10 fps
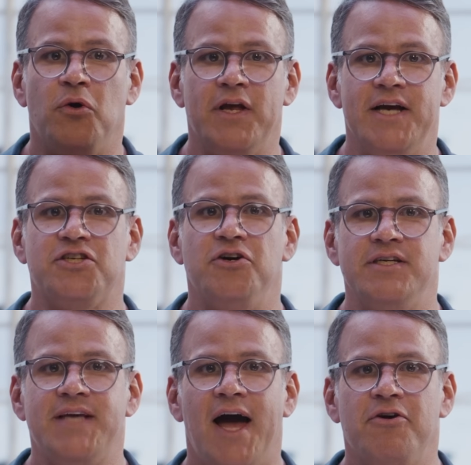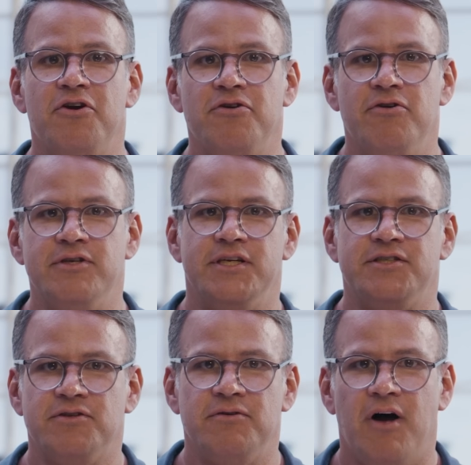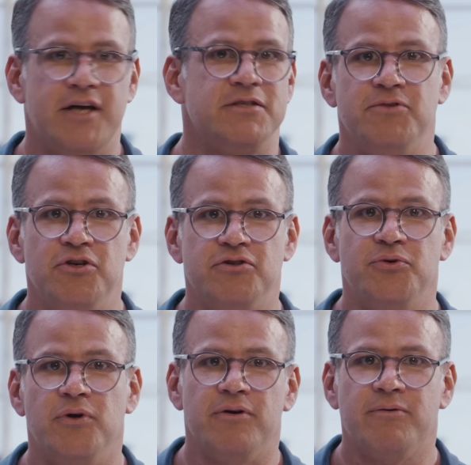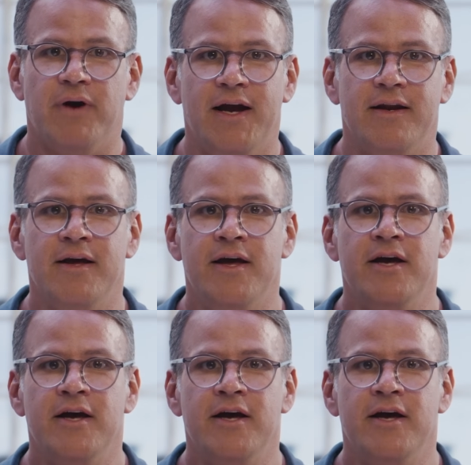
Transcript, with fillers: It's only as good as how you use this awesome new tool, right?